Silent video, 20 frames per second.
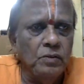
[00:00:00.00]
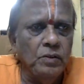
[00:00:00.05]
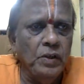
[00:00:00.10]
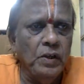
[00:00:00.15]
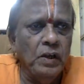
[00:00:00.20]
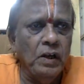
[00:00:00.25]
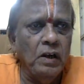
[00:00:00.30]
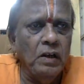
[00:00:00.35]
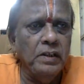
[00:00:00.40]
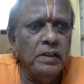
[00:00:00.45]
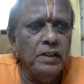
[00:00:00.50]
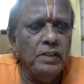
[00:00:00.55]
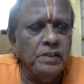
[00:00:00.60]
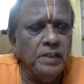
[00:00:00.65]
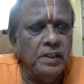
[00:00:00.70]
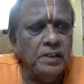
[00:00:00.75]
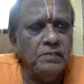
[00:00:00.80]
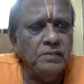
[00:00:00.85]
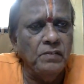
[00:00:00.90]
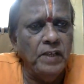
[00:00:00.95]
All these
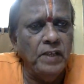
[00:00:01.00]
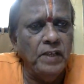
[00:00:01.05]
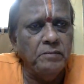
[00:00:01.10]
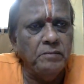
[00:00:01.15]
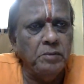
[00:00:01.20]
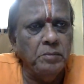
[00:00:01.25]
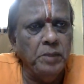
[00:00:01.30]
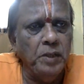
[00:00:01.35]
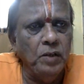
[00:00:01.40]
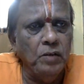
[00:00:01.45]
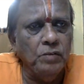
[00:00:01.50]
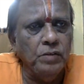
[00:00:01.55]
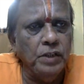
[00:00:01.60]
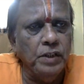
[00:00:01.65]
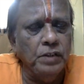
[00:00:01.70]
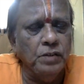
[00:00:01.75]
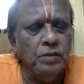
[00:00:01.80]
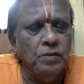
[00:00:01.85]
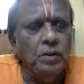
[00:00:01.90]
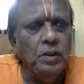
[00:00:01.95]
things will have to be looked
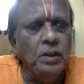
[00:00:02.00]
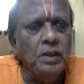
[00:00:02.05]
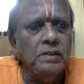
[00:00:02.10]
into.